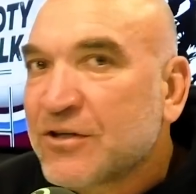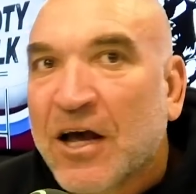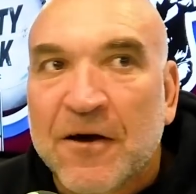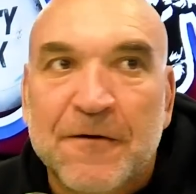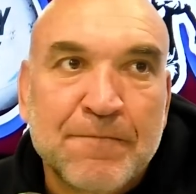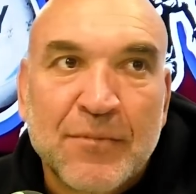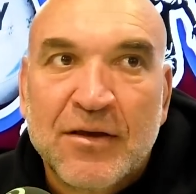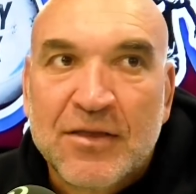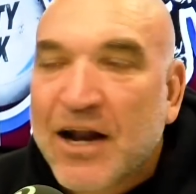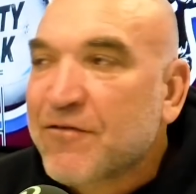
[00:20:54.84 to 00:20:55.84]
So
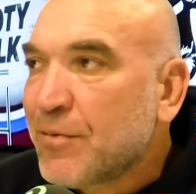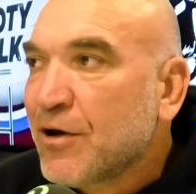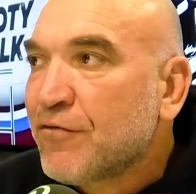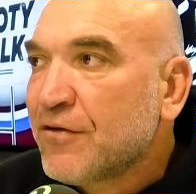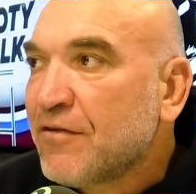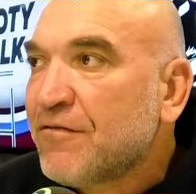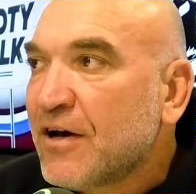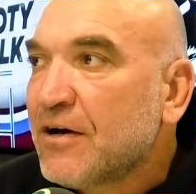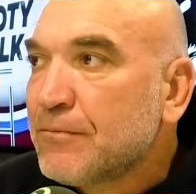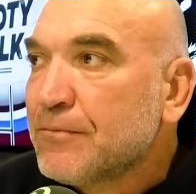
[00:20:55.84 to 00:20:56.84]
they'd have to be offered the farm.